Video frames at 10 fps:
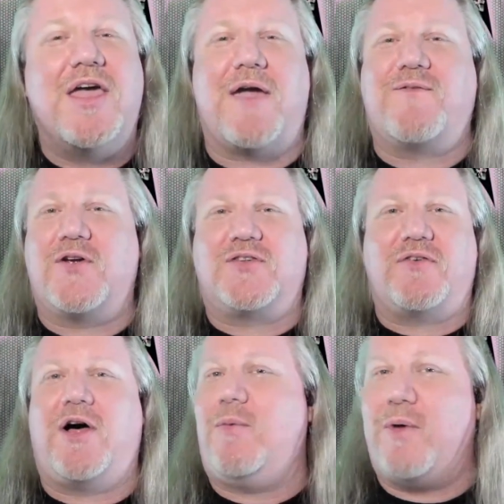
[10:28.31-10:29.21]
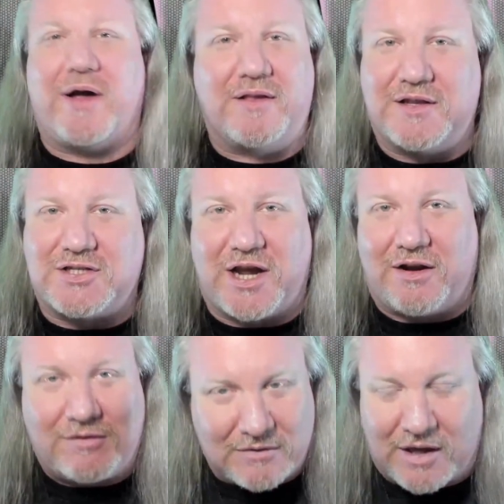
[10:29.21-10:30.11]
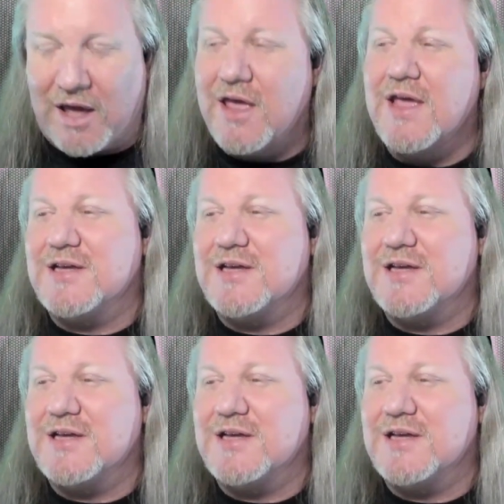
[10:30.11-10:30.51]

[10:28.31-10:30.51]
Hey, first of all, welcome to the channel, okay?